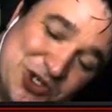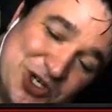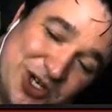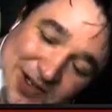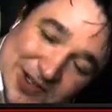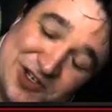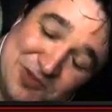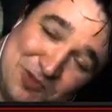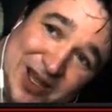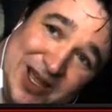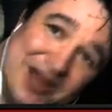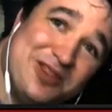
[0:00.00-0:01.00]
chance of
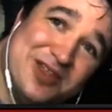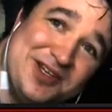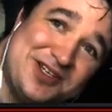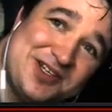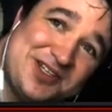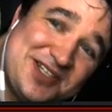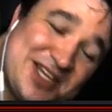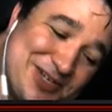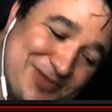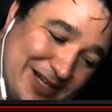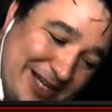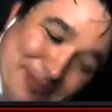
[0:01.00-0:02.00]
playing things
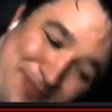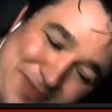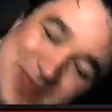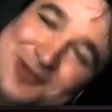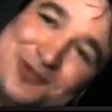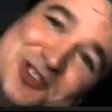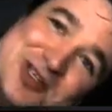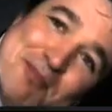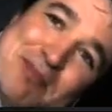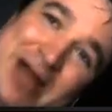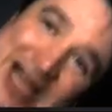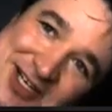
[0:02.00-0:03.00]
successfully, which is a
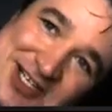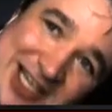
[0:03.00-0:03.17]
bad